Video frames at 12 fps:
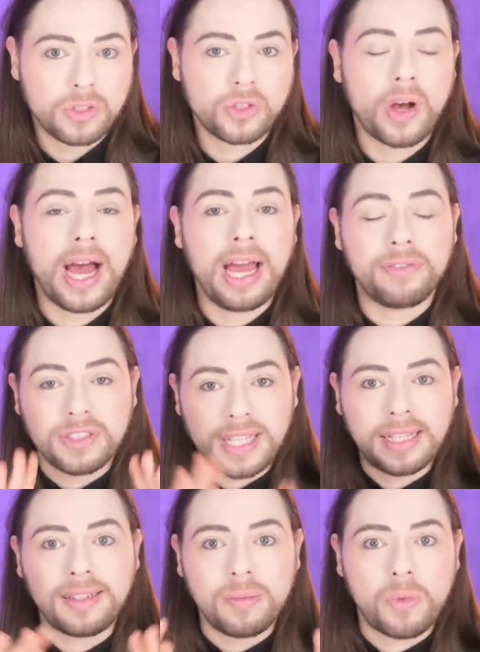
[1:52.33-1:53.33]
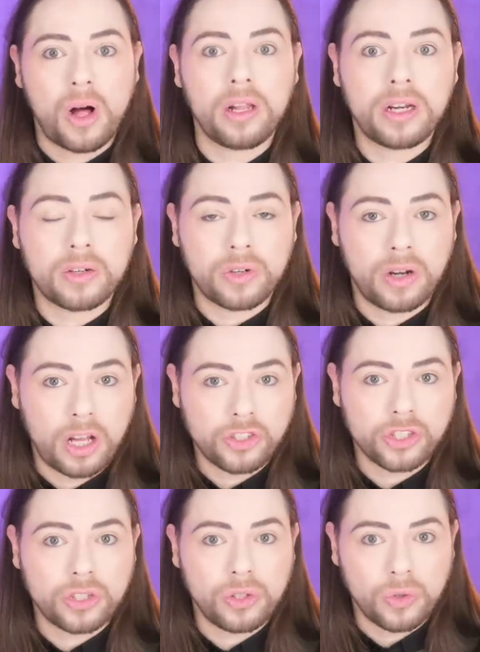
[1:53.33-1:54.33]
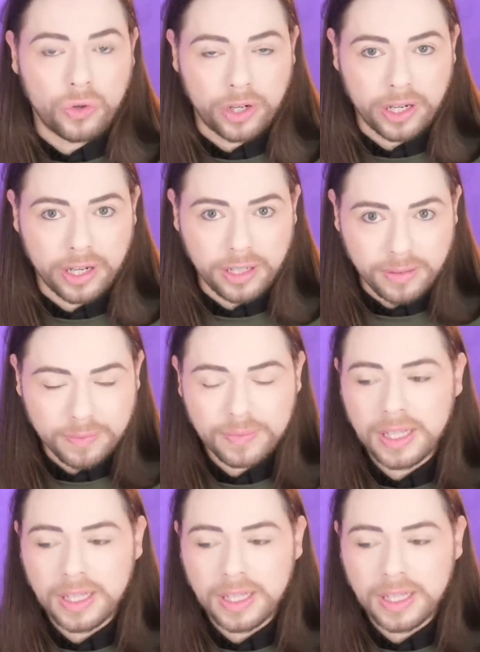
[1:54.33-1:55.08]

So I have set them all in a chronological order.